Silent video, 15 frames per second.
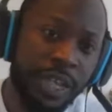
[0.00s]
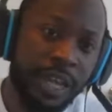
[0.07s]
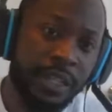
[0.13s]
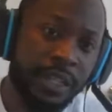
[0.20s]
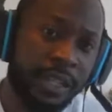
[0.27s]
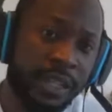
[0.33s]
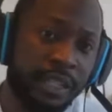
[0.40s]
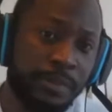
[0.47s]
Day
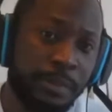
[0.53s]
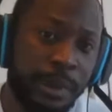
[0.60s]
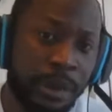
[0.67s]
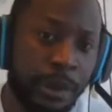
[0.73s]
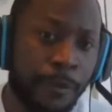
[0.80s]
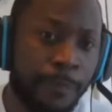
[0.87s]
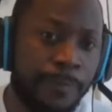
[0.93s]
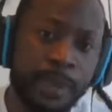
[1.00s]
Six
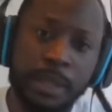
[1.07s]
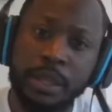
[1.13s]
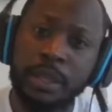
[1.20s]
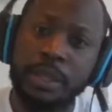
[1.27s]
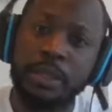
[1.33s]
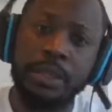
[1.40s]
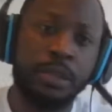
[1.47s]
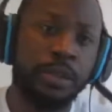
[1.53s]
Bowl.
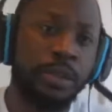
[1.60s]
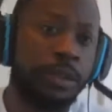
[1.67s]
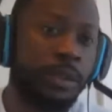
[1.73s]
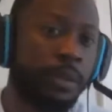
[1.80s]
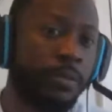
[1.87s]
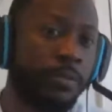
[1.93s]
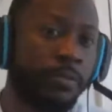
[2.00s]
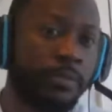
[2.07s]

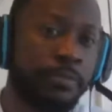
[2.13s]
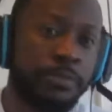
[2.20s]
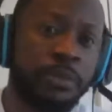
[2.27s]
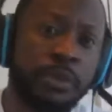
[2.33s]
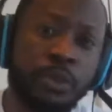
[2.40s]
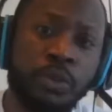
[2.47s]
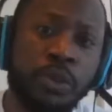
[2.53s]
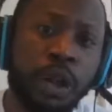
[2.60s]

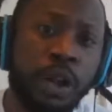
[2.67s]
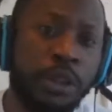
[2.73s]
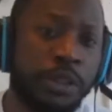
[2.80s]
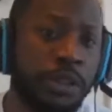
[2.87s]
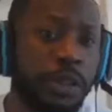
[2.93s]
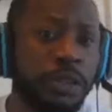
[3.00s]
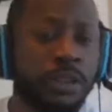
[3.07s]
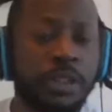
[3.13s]
Kudos,
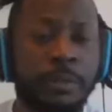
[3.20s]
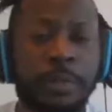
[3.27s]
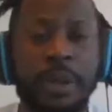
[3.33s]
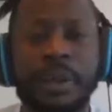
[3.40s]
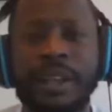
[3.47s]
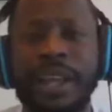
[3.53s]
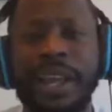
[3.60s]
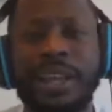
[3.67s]
to the
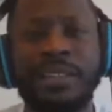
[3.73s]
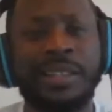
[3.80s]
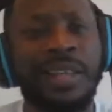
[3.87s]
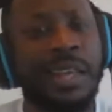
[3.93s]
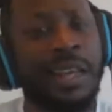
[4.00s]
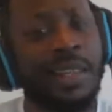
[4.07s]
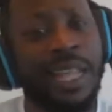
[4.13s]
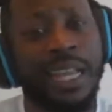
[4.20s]
Bearcats.
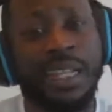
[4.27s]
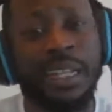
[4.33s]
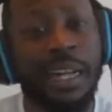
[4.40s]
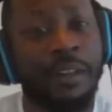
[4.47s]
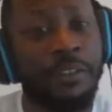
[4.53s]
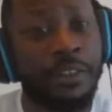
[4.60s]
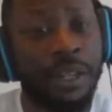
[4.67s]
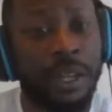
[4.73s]
They did
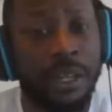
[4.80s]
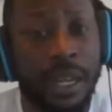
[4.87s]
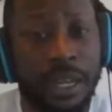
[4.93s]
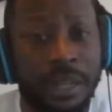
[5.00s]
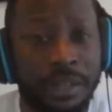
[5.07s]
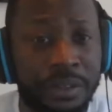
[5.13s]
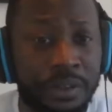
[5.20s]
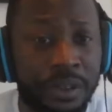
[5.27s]
everything they
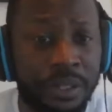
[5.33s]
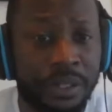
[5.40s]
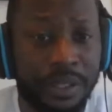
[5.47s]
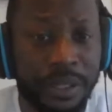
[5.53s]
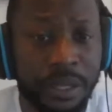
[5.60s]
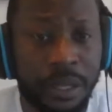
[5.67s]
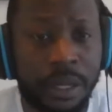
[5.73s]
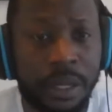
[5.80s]
could do this
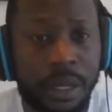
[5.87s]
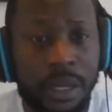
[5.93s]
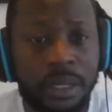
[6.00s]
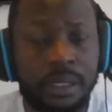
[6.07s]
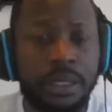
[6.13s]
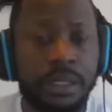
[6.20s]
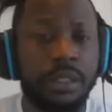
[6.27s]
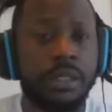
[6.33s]
year
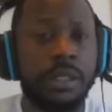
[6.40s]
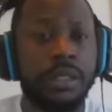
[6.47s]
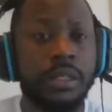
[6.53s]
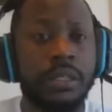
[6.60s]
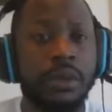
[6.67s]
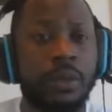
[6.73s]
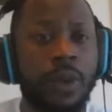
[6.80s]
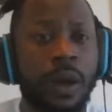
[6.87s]
to
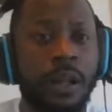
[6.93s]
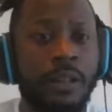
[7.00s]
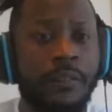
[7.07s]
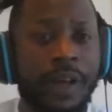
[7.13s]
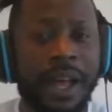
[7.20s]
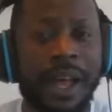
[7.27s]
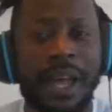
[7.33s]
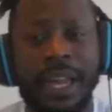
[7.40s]

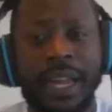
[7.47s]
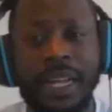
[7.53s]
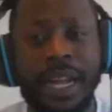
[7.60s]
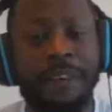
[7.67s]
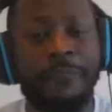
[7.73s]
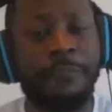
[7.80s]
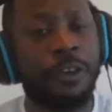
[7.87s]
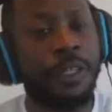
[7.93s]
qualify, and
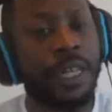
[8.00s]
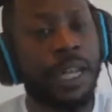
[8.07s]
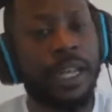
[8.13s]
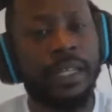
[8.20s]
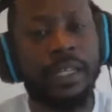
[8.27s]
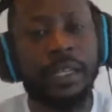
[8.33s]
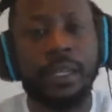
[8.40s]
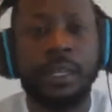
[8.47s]
I feel
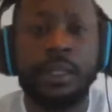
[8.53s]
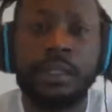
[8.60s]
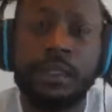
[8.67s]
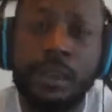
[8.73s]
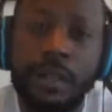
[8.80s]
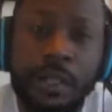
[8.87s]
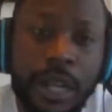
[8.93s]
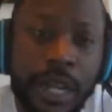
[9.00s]
like
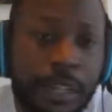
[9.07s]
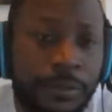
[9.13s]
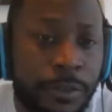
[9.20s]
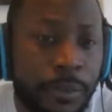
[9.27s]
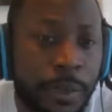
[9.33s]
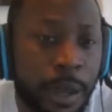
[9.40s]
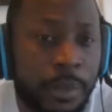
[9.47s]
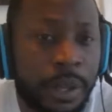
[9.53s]
the college
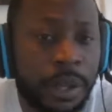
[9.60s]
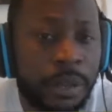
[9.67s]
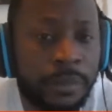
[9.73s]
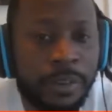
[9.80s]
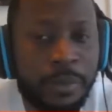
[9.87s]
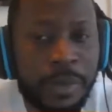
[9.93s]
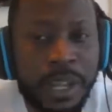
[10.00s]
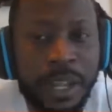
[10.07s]
football
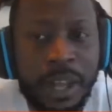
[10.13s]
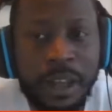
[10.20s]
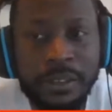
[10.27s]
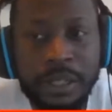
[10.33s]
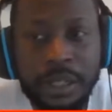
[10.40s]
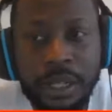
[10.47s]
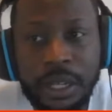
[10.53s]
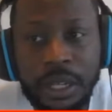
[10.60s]
playoffs
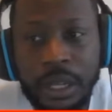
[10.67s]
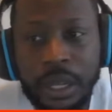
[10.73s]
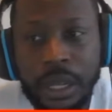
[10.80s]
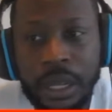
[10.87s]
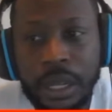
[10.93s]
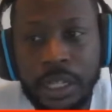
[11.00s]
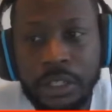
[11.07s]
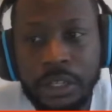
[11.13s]

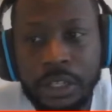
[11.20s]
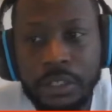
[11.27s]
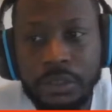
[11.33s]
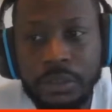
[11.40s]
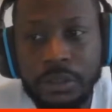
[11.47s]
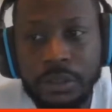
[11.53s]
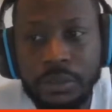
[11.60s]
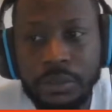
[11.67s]
is gonna
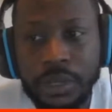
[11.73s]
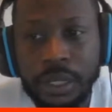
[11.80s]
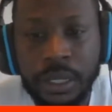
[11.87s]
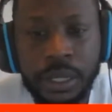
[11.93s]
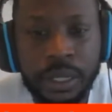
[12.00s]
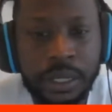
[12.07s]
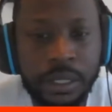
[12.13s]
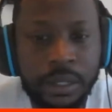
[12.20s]
screw them,
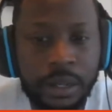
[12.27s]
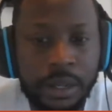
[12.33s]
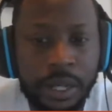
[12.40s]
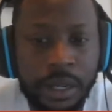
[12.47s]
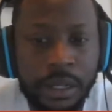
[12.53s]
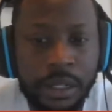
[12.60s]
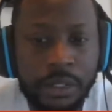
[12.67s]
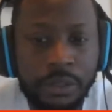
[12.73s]
and
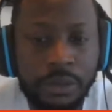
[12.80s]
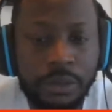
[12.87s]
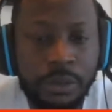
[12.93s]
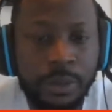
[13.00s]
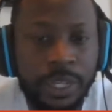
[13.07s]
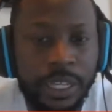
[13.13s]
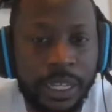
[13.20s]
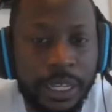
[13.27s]
they're gonna screw
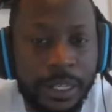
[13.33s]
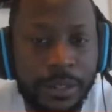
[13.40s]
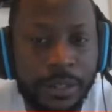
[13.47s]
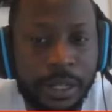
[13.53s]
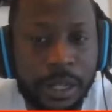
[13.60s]
them again.